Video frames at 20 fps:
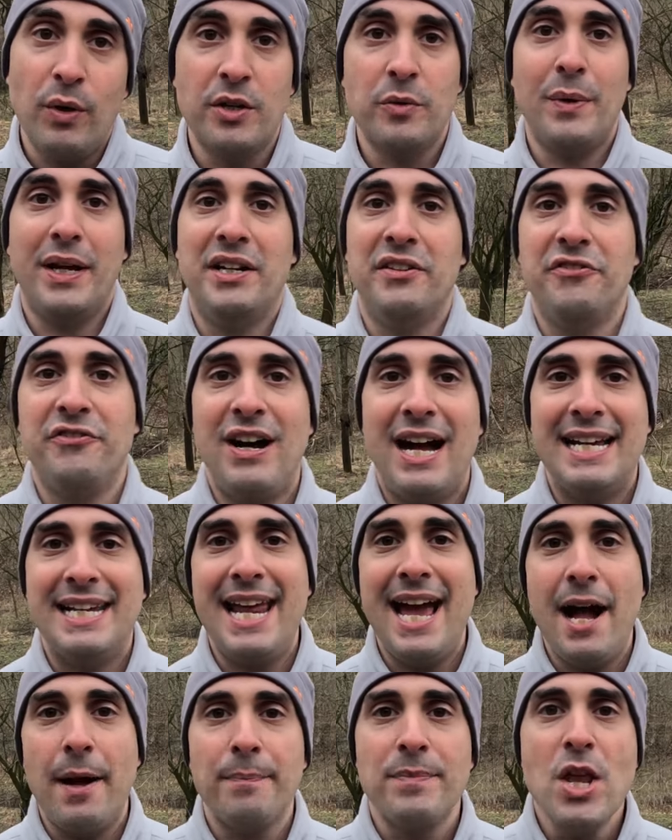one way to
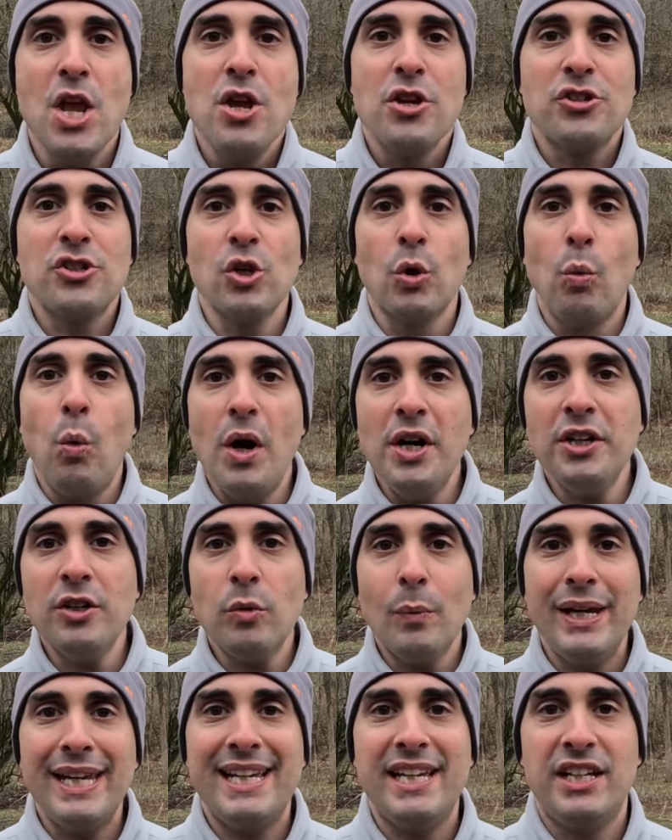find out. So what
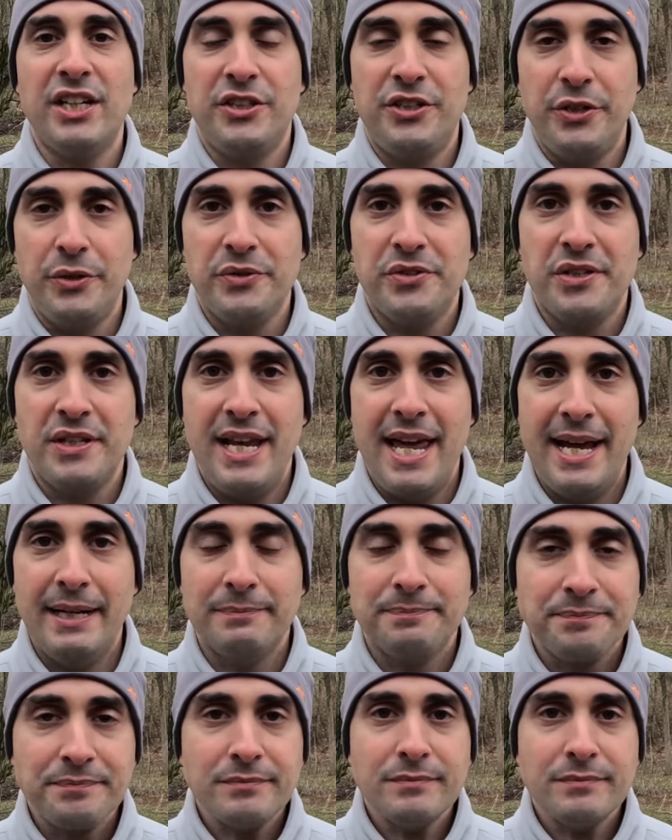are we going to do today?